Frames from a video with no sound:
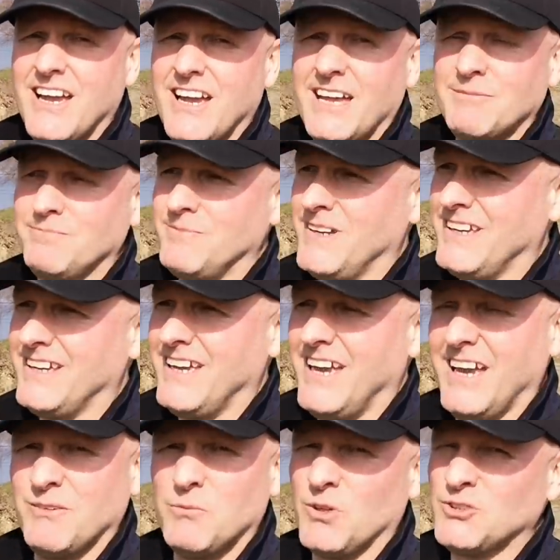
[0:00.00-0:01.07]

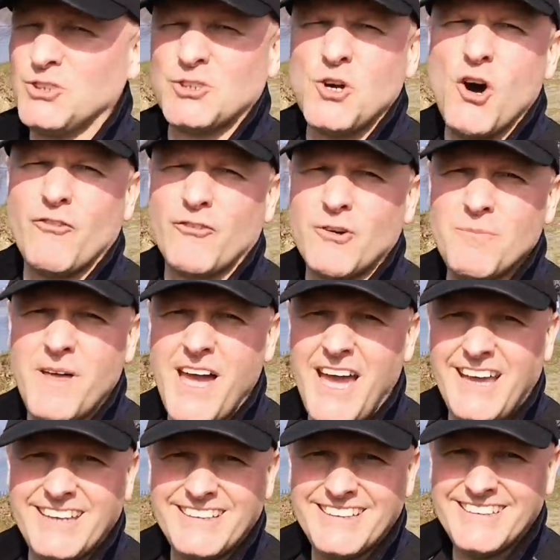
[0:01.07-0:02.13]
and we'll just go from
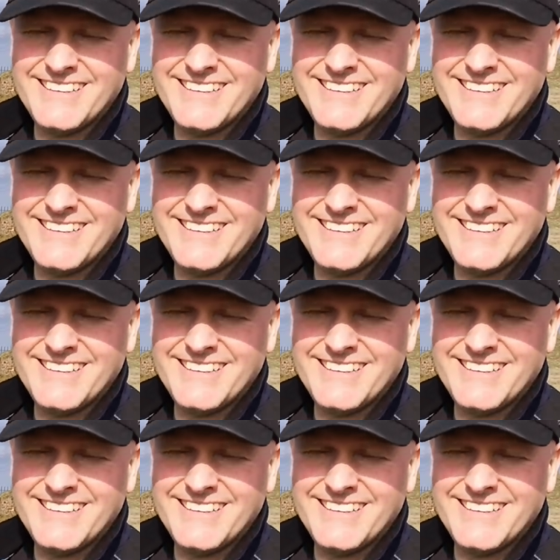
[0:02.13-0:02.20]
there.